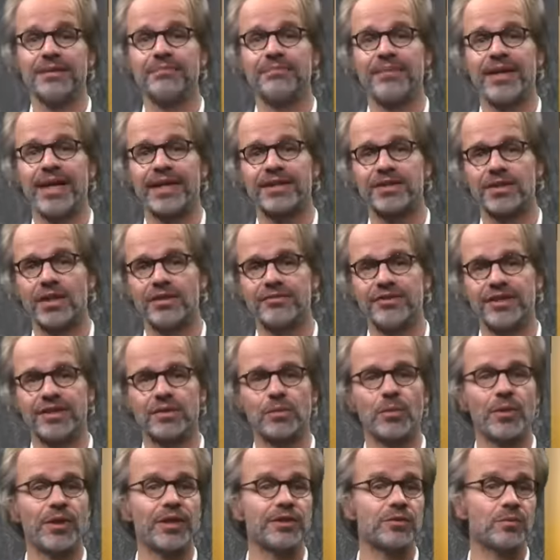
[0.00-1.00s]
impacts of
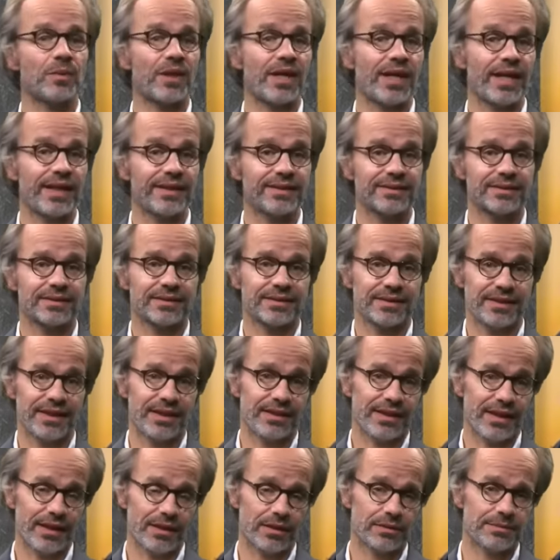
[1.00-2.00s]
this worldwide
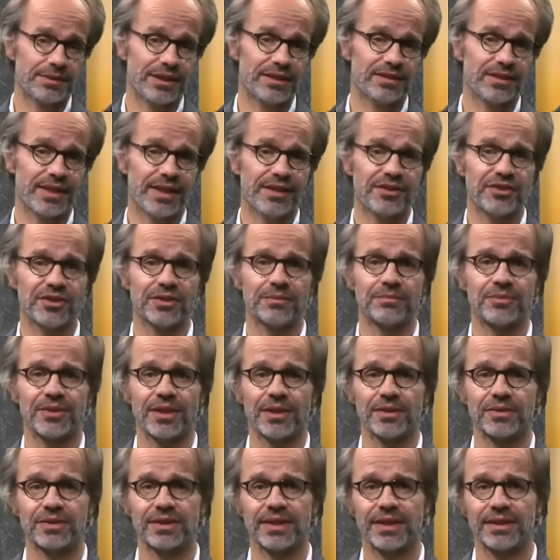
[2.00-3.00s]
urbanization
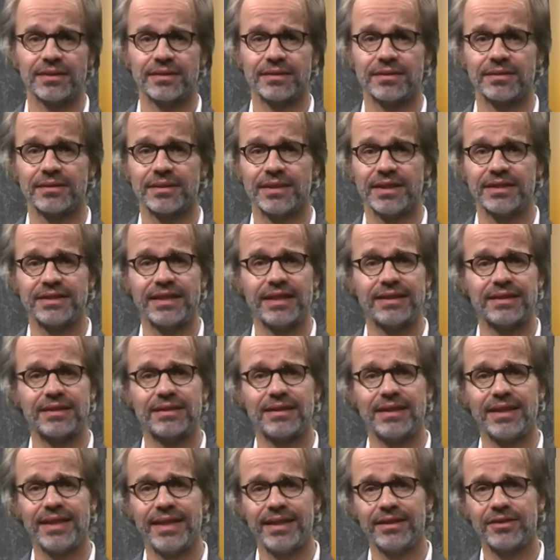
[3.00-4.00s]
process is that
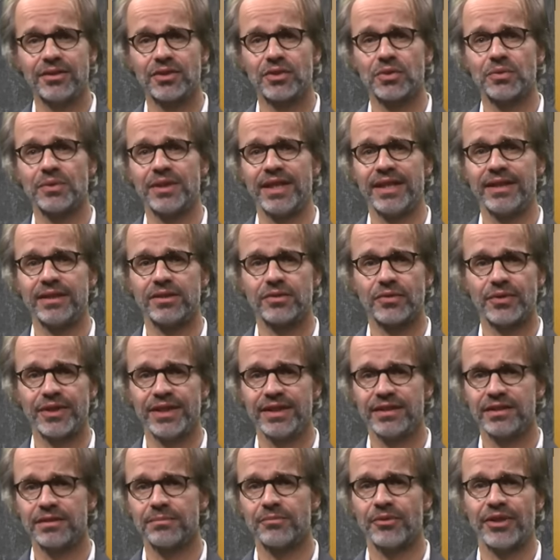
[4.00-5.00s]
it leads to an
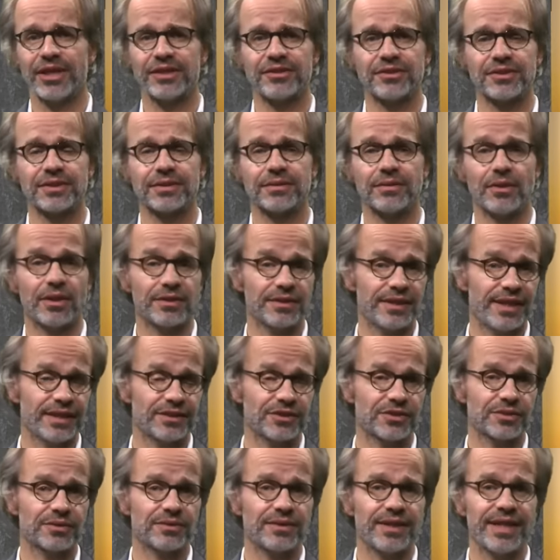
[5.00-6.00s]
increased pressure on
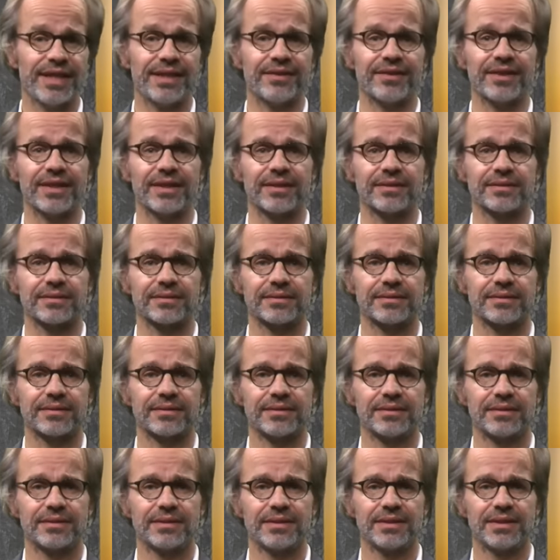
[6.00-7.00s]
natural areas.
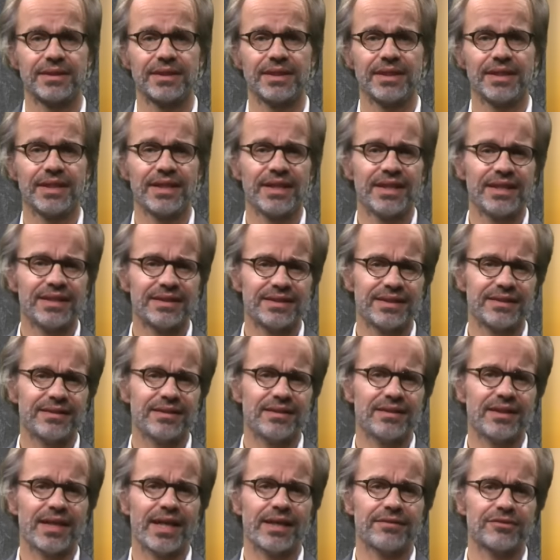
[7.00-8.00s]

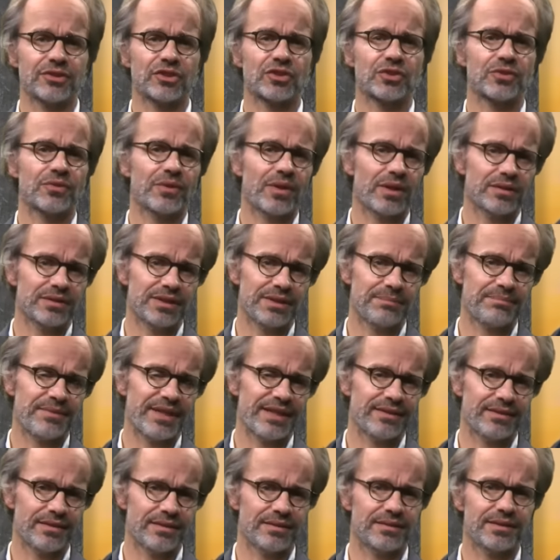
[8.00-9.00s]
Cities have a strong
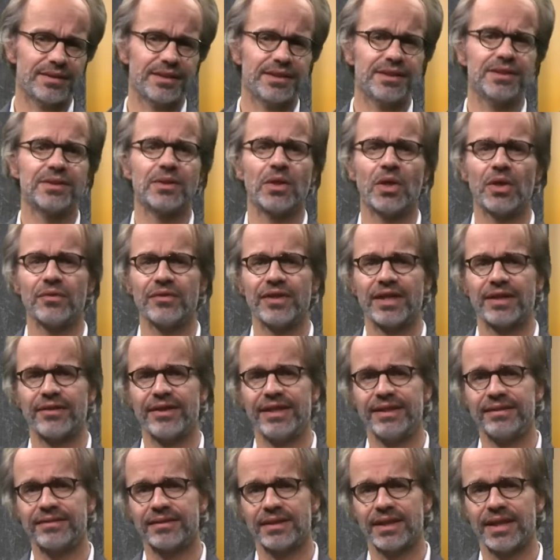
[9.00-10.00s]
dependency on their
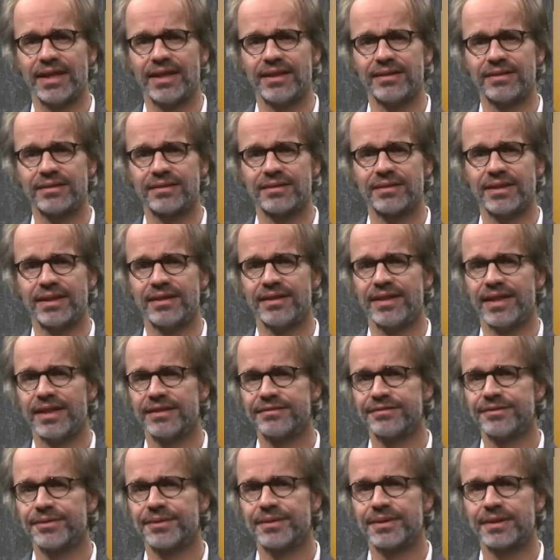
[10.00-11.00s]
hinterlands and
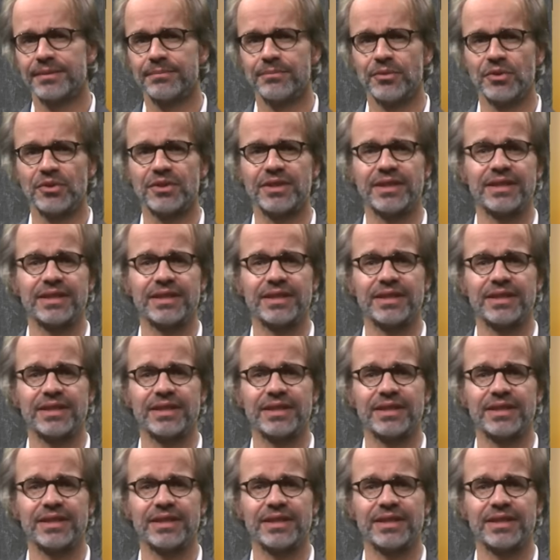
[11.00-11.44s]
therefore put